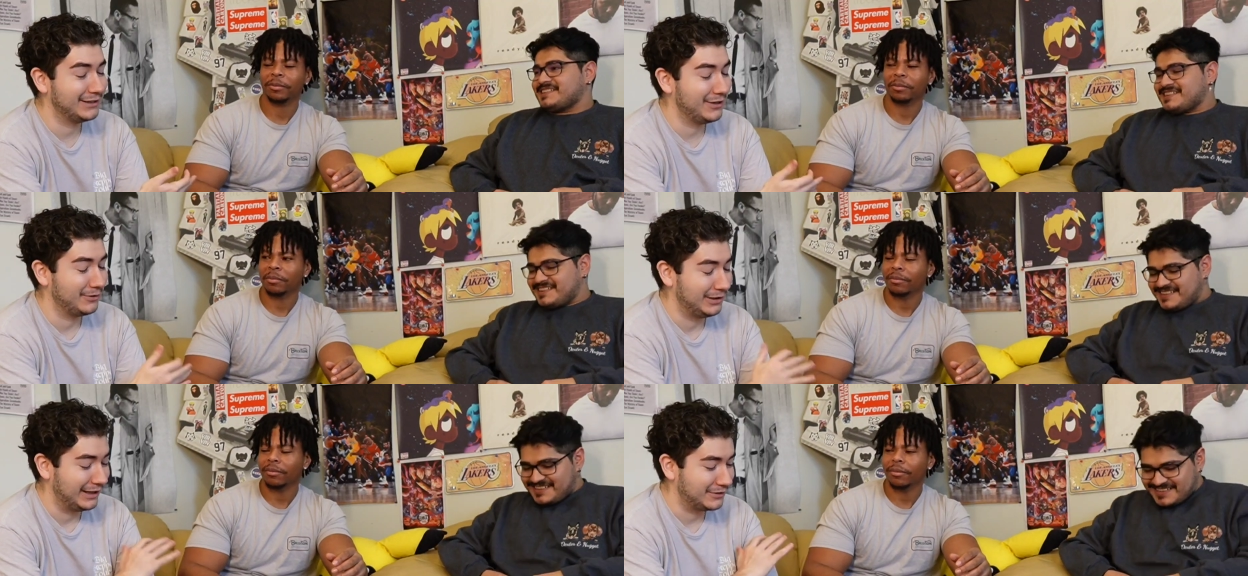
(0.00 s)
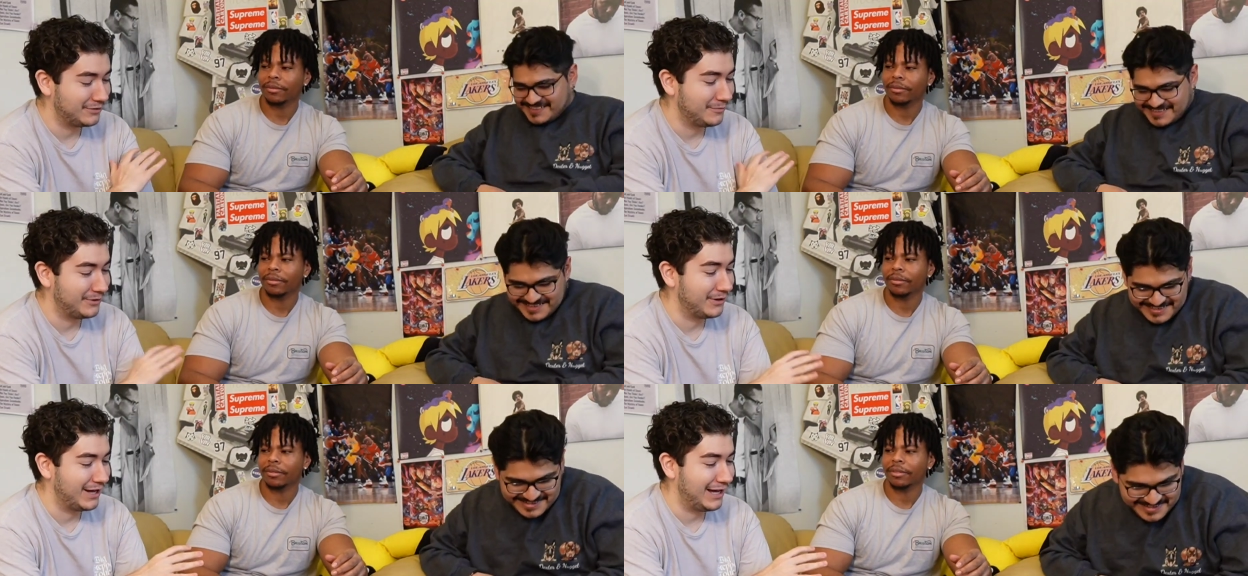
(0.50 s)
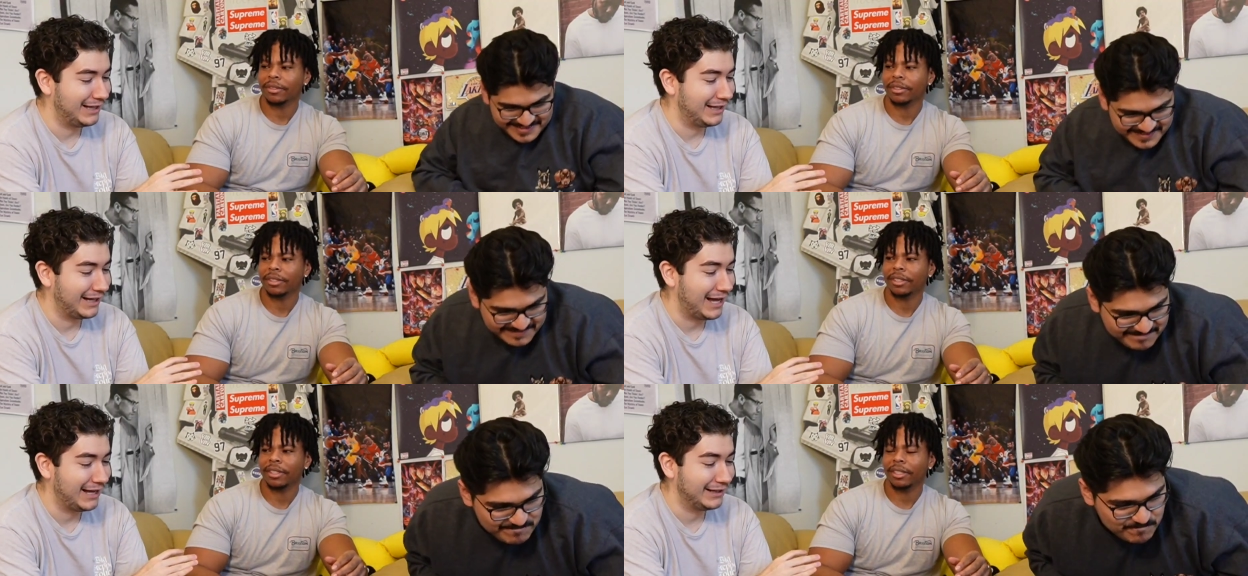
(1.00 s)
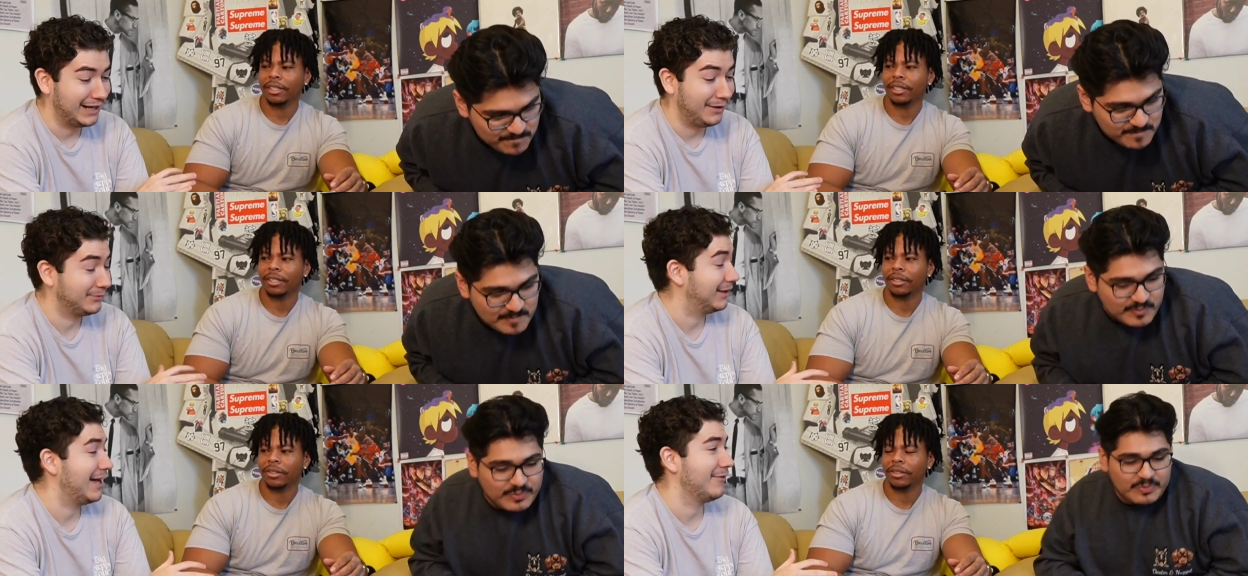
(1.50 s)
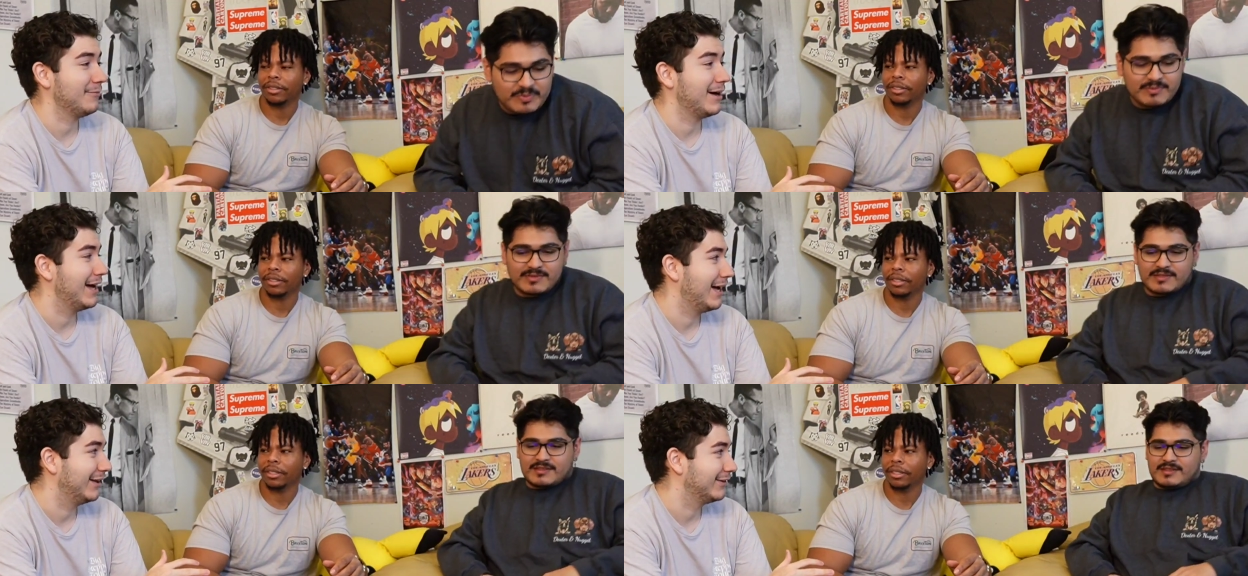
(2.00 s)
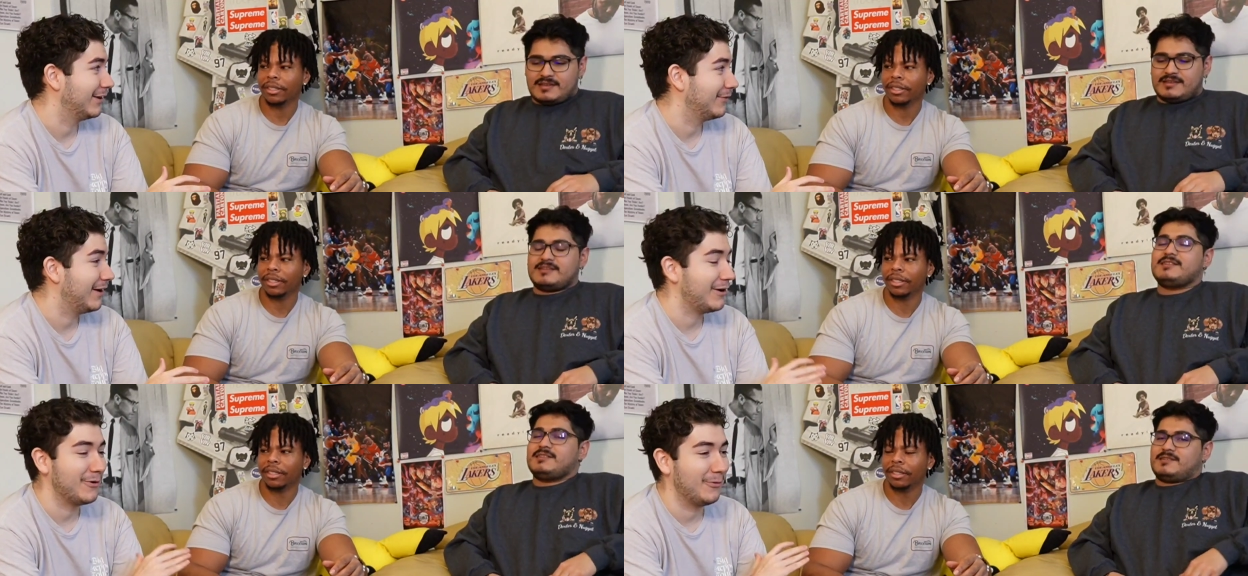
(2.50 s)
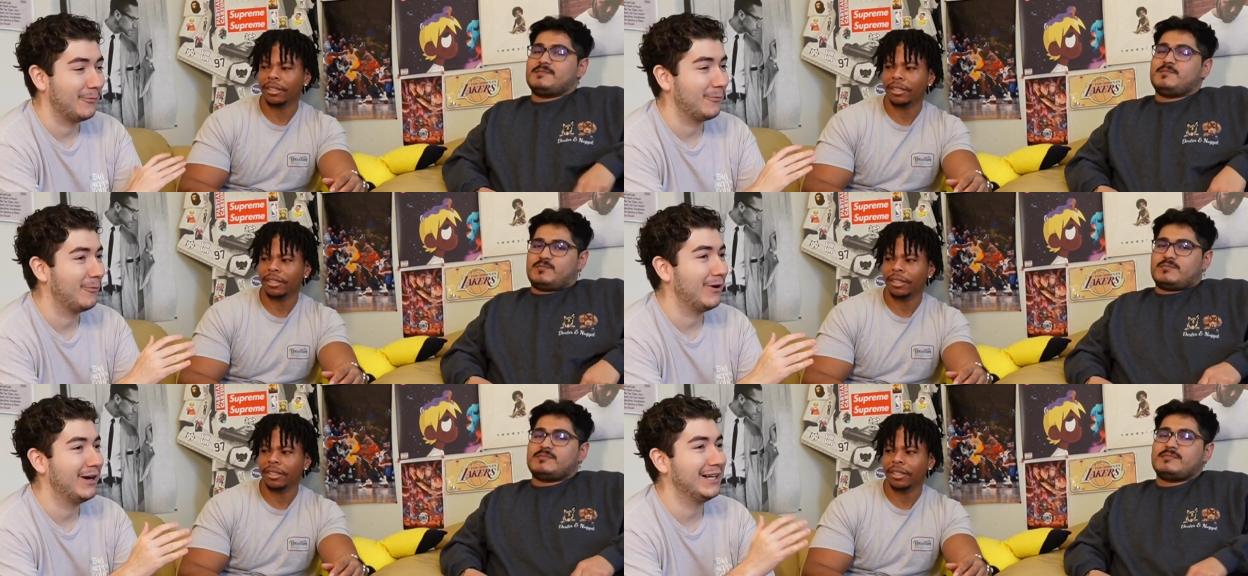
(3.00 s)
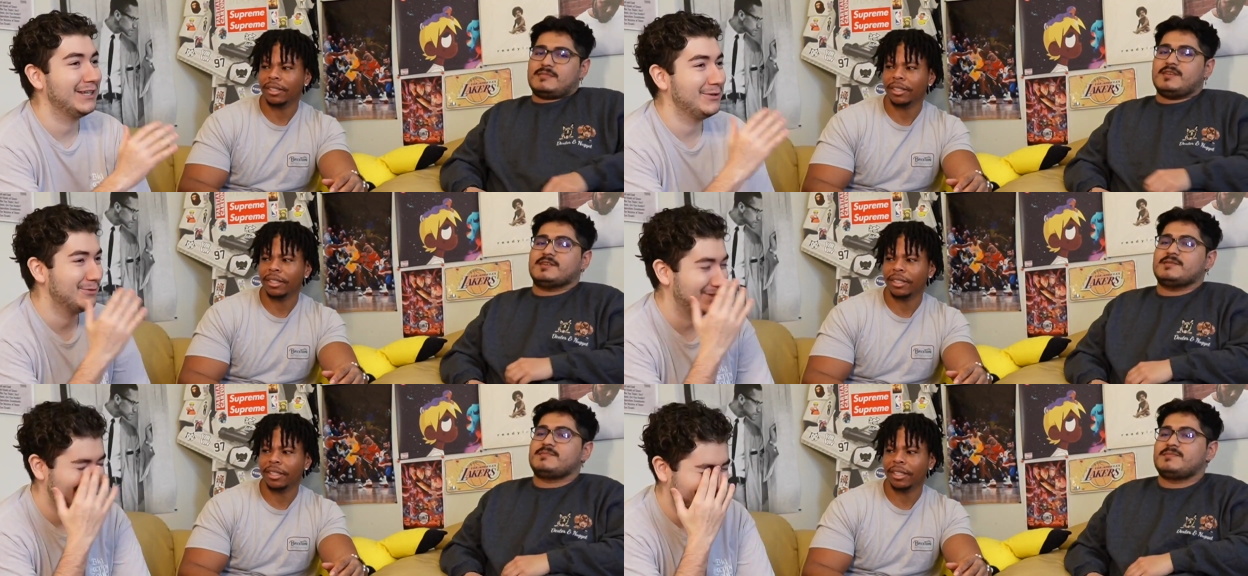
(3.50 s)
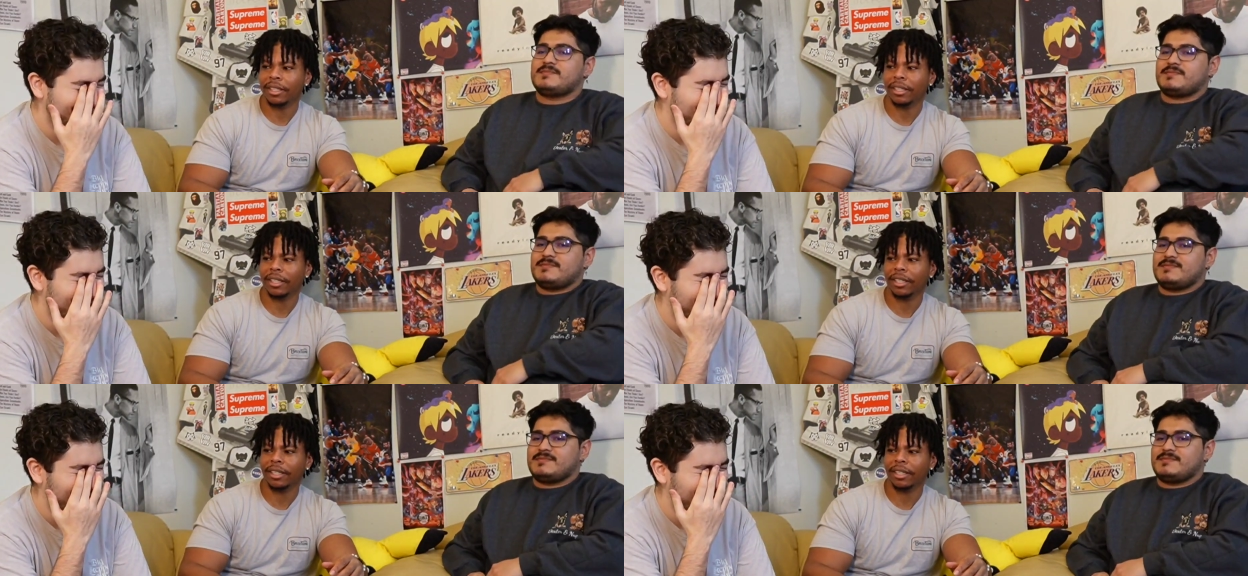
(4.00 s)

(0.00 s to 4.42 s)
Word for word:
Speaker 1: I no like tripping or not like I I was laughing my ass off. I don't know what you were talking about.